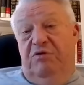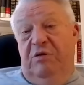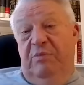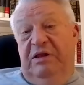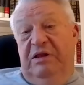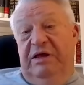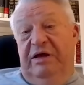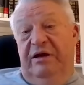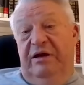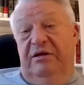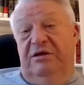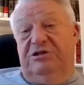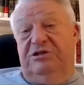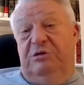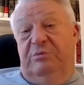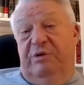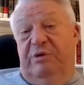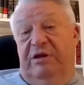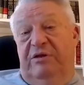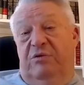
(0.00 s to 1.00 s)

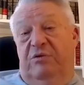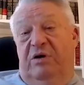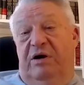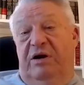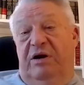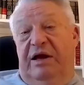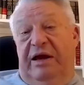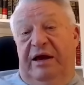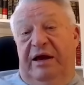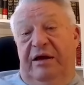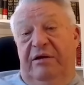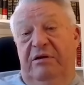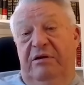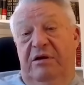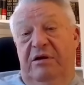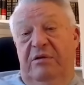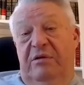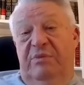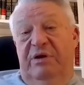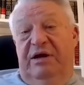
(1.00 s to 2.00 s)
premillennialism on the one hand,
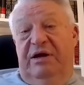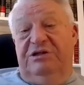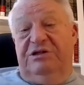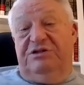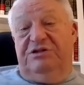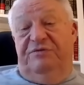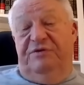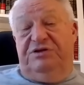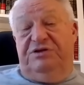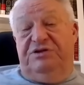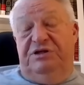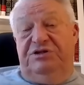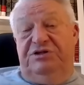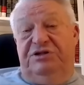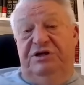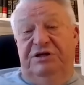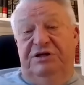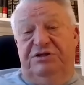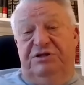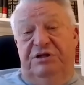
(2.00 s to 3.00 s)
because of its
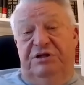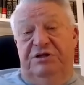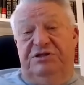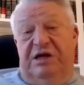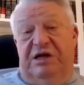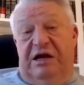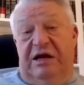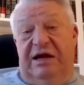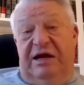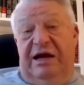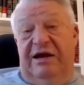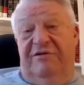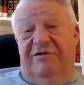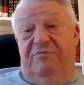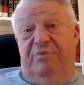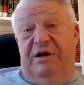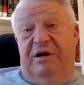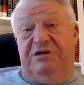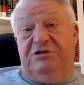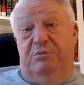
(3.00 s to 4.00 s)
insistence on a
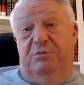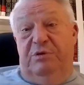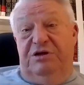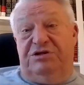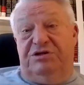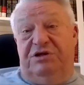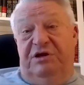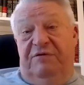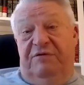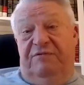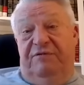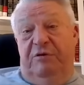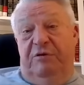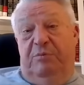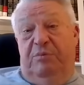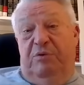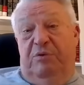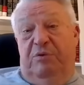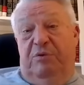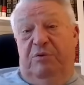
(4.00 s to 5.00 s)
kind of pessimistic
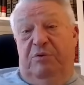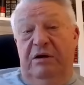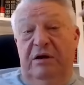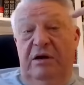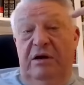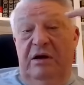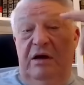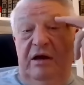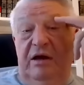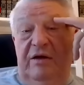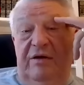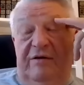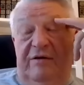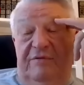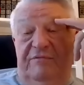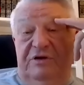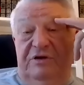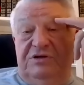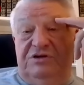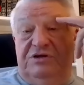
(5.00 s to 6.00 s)
viewpoint
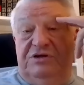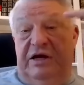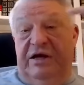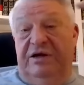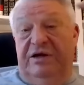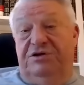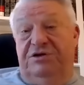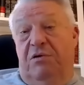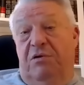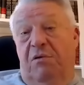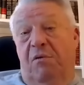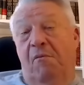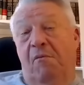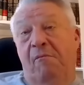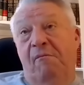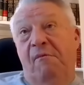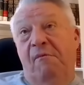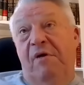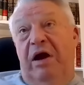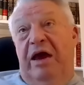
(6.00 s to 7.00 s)
of this age,
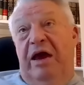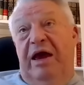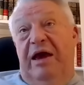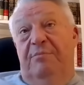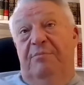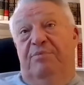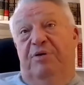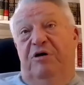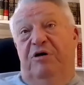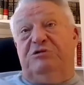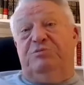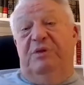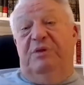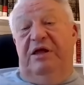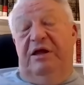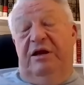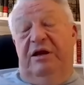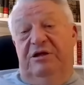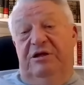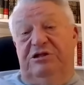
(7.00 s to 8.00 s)
and
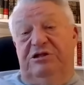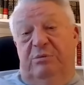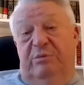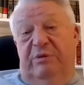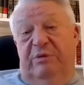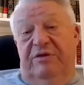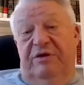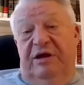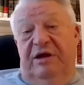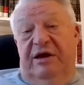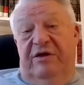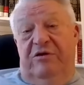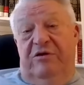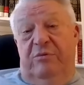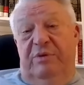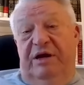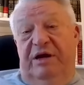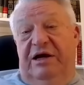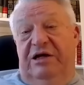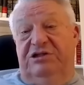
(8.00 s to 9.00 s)
postmillennialism on the
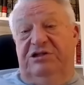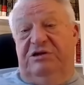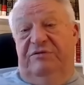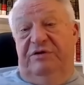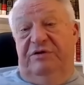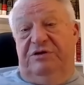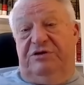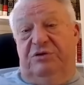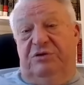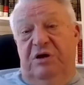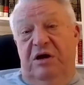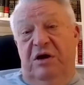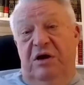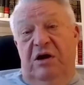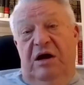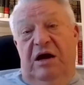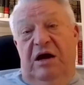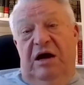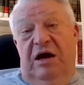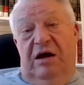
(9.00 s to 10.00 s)
other, because of its
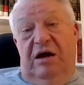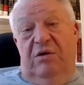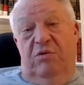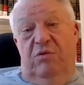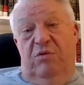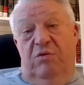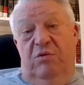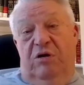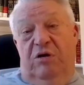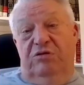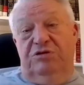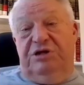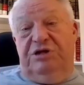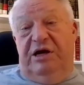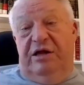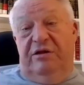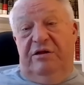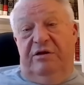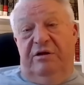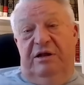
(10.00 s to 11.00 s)

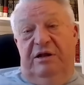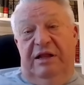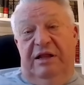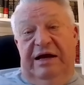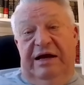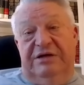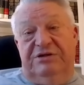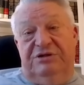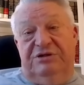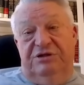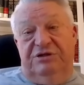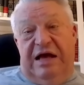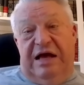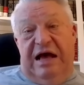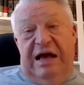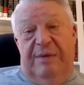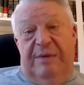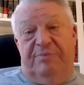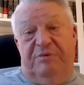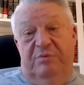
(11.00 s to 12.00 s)
rose-colored glasses